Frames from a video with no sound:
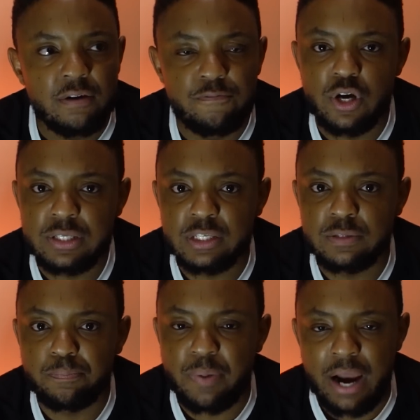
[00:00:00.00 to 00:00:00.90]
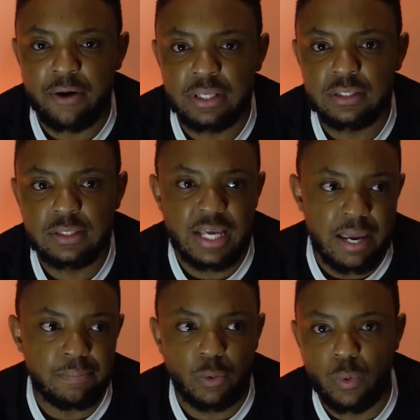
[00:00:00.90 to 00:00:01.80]
versus Pirates
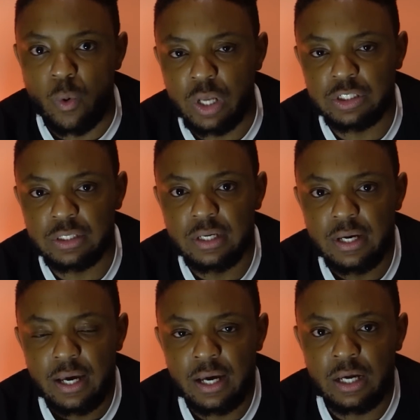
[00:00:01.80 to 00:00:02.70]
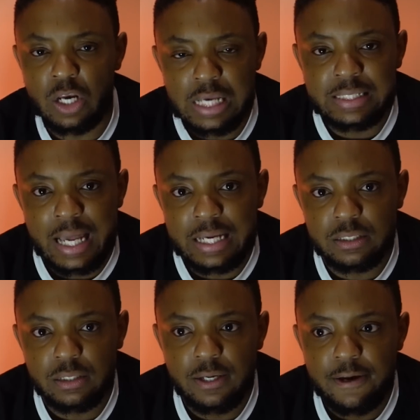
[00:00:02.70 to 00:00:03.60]
game that we watched last night.